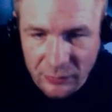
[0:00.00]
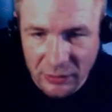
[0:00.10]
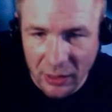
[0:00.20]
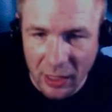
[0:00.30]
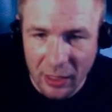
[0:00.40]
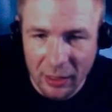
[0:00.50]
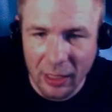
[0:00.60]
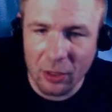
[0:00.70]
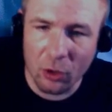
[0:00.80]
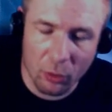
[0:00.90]

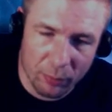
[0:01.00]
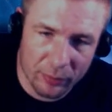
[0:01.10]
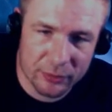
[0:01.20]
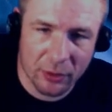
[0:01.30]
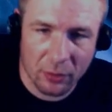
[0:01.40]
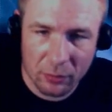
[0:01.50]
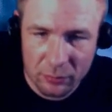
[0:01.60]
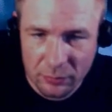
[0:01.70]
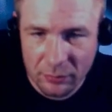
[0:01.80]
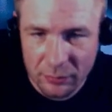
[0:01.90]
I hope so.
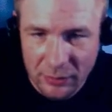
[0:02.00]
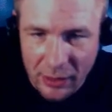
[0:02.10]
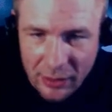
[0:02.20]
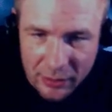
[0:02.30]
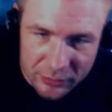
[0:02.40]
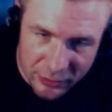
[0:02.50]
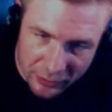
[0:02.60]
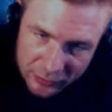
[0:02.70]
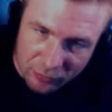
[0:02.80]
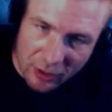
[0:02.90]

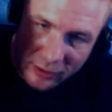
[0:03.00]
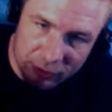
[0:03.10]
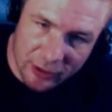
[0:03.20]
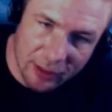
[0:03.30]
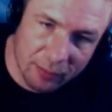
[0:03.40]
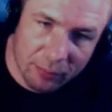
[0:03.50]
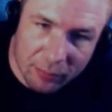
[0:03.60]
Cheers, Rod J.